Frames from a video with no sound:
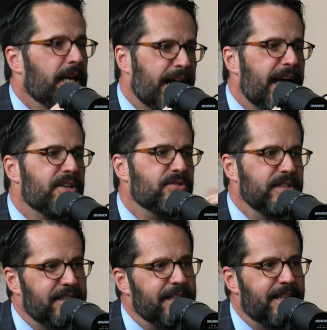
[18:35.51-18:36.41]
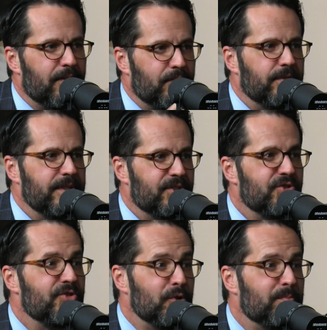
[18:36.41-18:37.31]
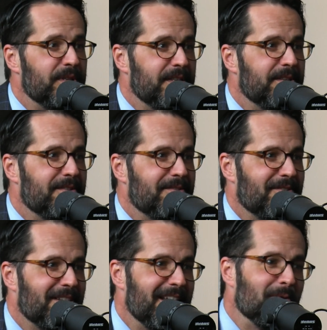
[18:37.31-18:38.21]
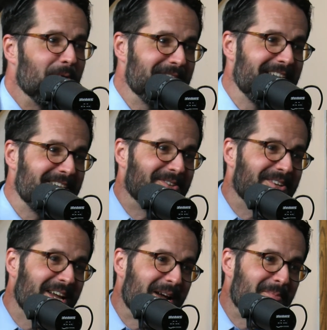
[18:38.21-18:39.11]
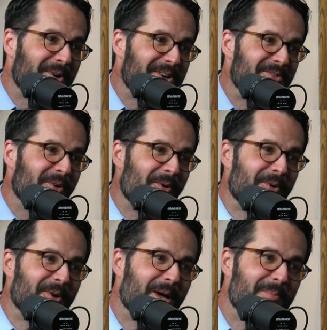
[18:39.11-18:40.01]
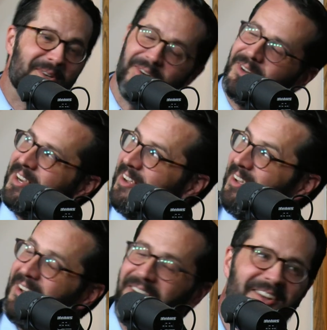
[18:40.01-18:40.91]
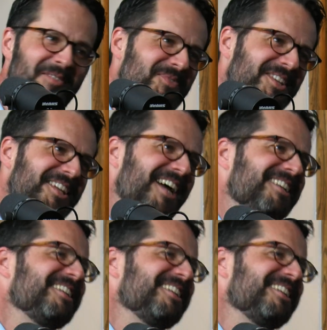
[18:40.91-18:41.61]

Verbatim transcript: and I actually did that really stupid thing where you take your camera and you hold it up and you're like, hey. oh eh. no, I